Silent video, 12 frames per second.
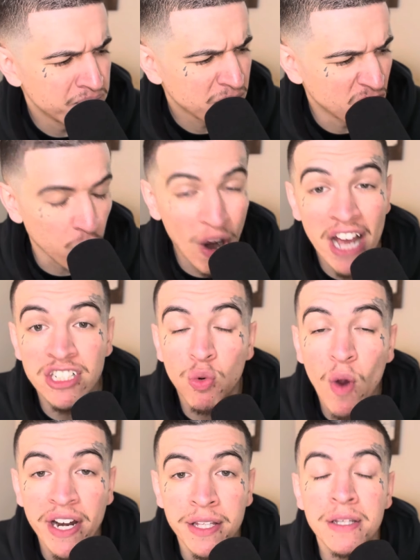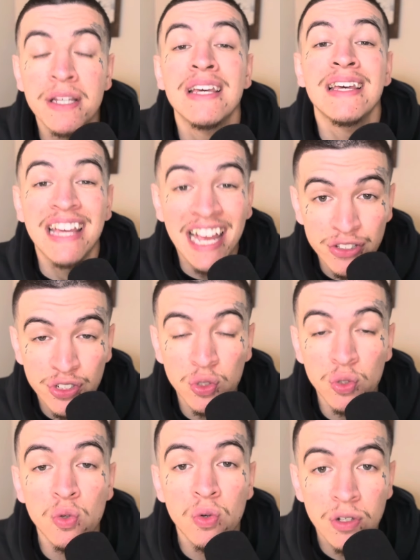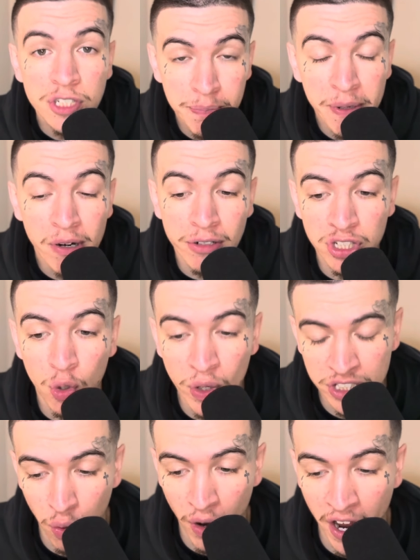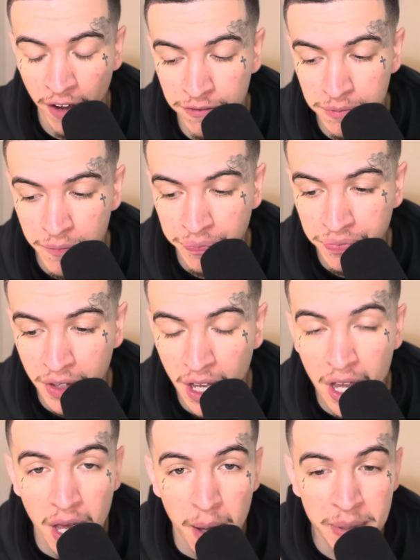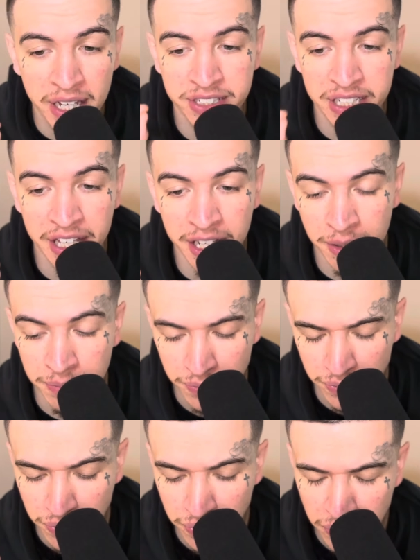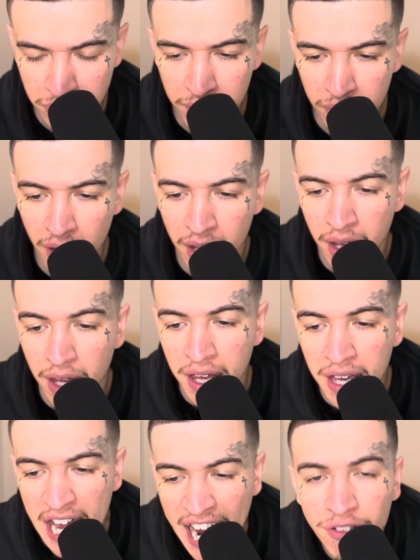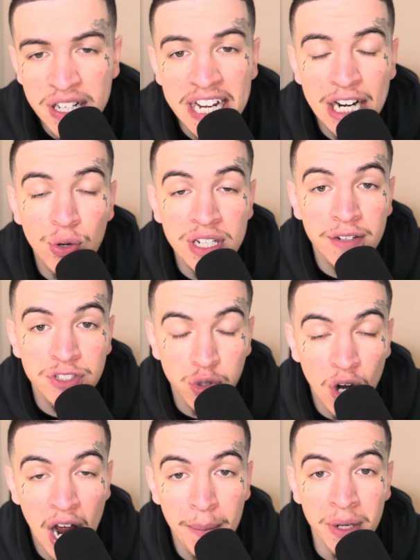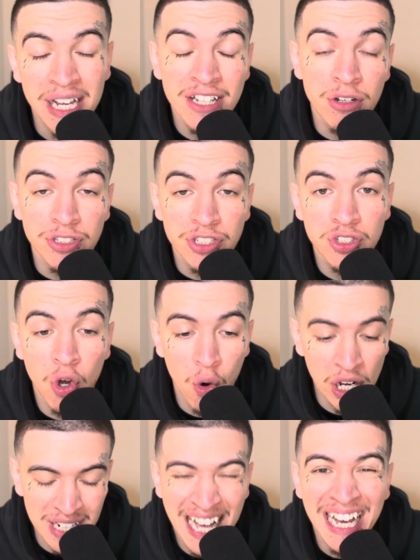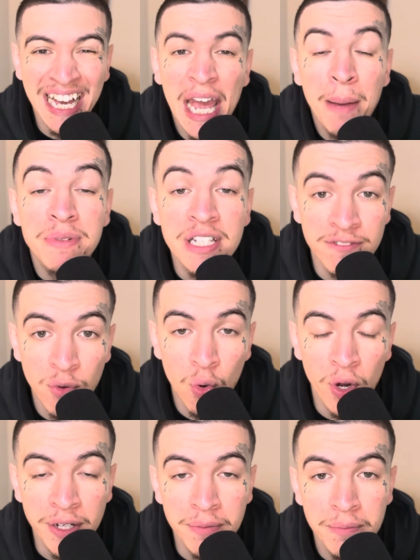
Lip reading: graduating into spiritual witchcraft. Because again, every area of trauma in your soul is like an empty void.